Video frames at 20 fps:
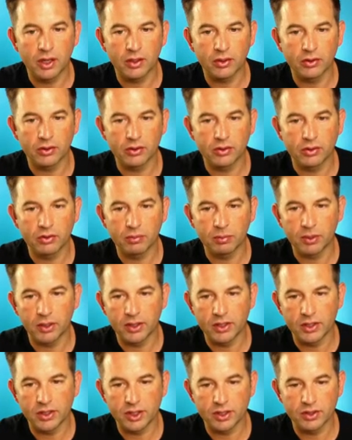I could
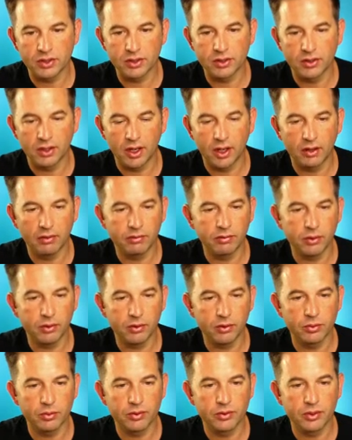display just 9
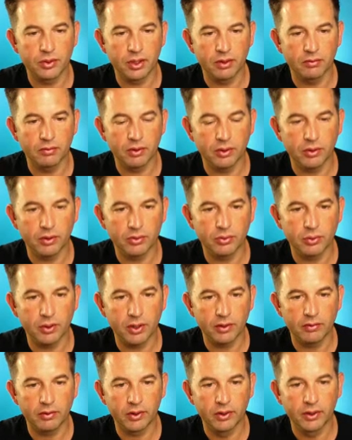photos, 10 photos,
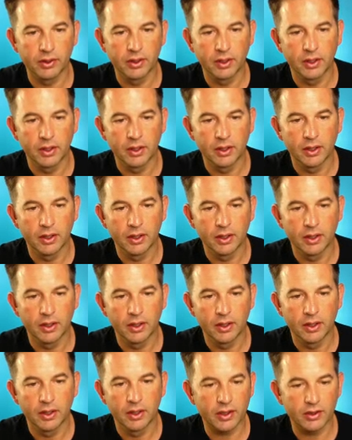whatever. And
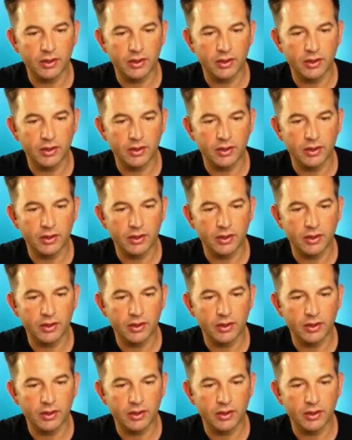here I